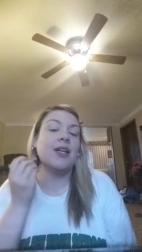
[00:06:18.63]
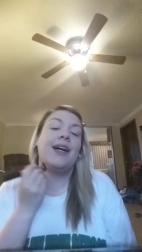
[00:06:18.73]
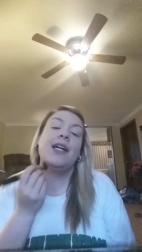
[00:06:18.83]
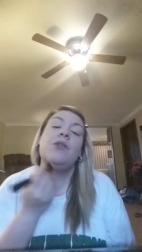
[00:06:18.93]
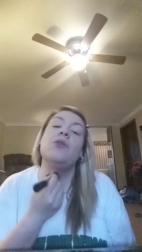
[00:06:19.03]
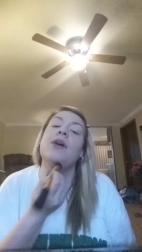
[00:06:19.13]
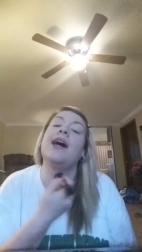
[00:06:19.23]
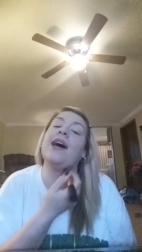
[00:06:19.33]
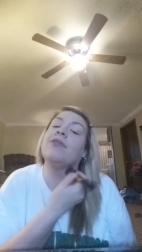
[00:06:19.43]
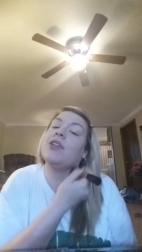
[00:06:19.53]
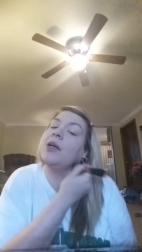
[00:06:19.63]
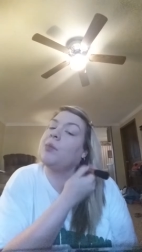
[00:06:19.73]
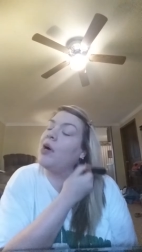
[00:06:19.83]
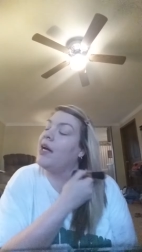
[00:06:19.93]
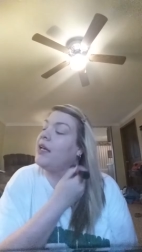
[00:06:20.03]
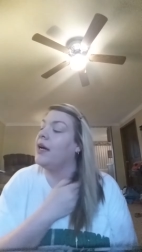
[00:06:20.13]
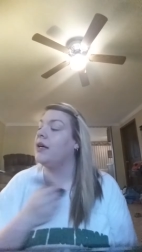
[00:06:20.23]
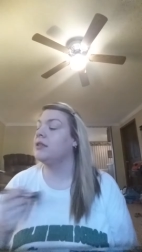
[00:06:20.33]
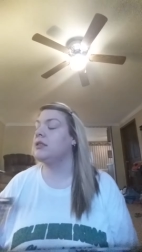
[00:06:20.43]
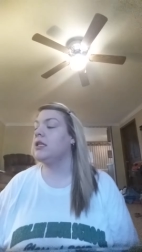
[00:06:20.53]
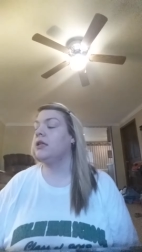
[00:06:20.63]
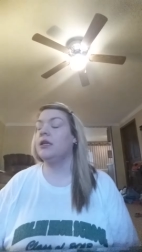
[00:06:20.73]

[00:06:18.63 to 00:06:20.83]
I don't have a lot of breakouts,